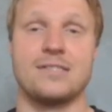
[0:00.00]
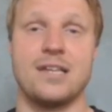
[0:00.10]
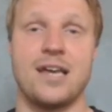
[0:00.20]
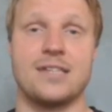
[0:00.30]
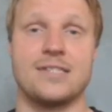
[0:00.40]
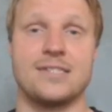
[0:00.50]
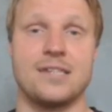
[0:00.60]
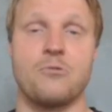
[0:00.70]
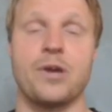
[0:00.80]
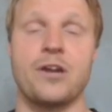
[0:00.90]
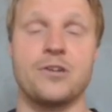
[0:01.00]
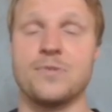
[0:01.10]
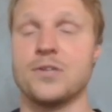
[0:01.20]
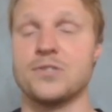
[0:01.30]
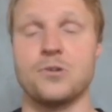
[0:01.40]
as a winger as
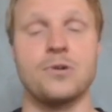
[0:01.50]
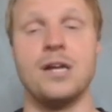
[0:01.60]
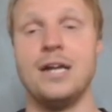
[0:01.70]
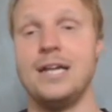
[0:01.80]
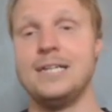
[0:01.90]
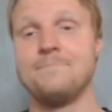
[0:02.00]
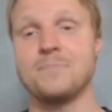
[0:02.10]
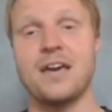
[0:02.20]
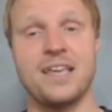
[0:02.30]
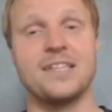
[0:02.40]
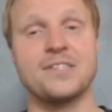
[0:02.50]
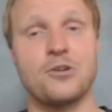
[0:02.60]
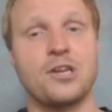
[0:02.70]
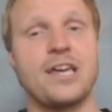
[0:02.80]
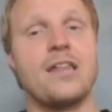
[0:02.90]
well. So I think he's
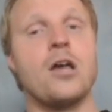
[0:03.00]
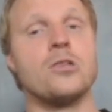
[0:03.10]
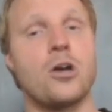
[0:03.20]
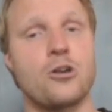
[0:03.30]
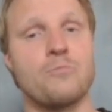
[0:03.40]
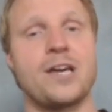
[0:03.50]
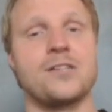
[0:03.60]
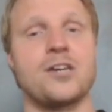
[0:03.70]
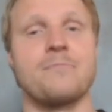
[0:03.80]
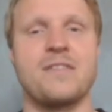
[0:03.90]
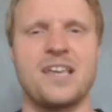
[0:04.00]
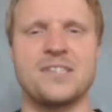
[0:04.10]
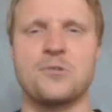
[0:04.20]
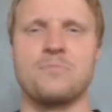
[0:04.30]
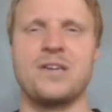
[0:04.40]
going to get a lot of playing time. I think he's
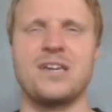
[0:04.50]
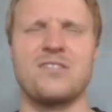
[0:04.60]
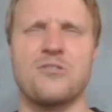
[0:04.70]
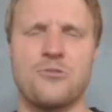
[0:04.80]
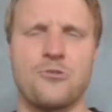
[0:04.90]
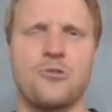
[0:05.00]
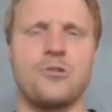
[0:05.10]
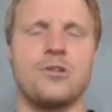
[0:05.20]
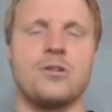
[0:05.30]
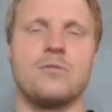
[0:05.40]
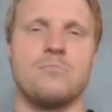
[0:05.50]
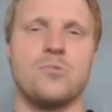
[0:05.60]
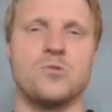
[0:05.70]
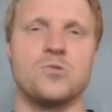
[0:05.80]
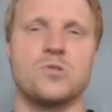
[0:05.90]
going to be the 3rd
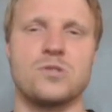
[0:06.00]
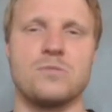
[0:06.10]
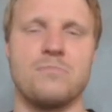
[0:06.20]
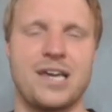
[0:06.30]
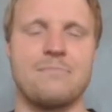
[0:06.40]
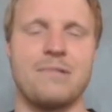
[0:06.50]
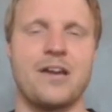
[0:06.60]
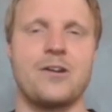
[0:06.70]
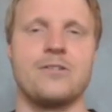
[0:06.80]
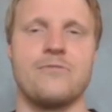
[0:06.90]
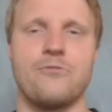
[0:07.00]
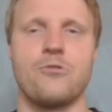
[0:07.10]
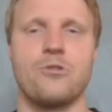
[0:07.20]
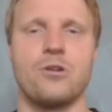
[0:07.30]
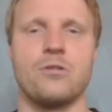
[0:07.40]
most played player
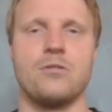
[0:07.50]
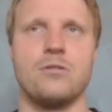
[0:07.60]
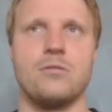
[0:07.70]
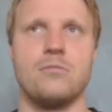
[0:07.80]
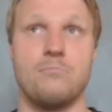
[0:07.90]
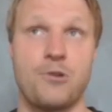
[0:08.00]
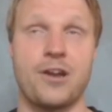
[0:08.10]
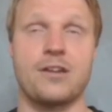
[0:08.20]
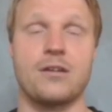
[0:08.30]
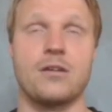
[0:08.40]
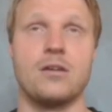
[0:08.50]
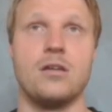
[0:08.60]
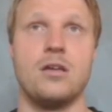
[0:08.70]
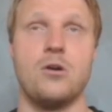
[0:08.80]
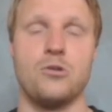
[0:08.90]
for Brighton,
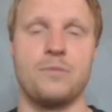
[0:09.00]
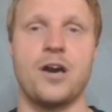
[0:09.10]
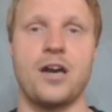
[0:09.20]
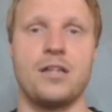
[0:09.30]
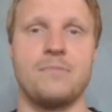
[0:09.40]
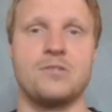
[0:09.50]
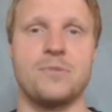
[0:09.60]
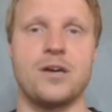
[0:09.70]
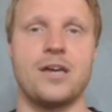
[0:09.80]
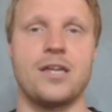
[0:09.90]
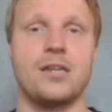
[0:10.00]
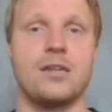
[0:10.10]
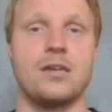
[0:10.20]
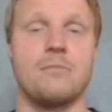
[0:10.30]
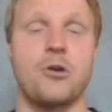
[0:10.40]
only behind Mitoma and
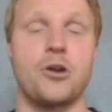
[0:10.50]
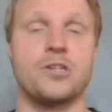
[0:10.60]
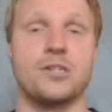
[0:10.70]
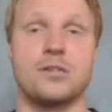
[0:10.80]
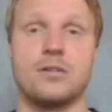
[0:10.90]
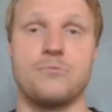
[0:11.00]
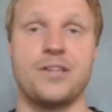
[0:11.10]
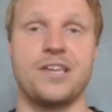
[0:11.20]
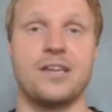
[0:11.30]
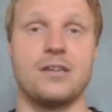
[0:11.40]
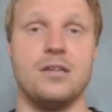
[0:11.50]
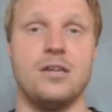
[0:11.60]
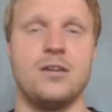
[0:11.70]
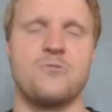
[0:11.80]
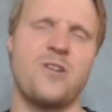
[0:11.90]
March, really.
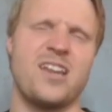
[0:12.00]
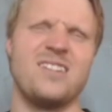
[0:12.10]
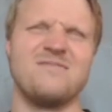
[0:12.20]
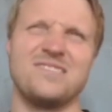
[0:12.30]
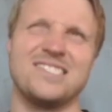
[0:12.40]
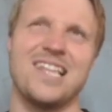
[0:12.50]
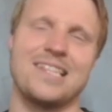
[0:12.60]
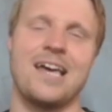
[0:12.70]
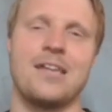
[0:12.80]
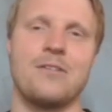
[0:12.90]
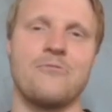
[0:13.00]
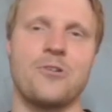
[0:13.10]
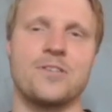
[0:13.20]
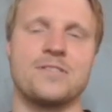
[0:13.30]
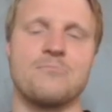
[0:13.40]
Right, slightly ahead of
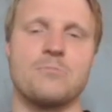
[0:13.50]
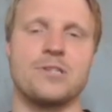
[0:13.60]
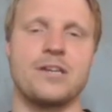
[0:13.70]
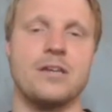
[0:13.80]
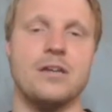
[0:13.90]
Ferguson, probably.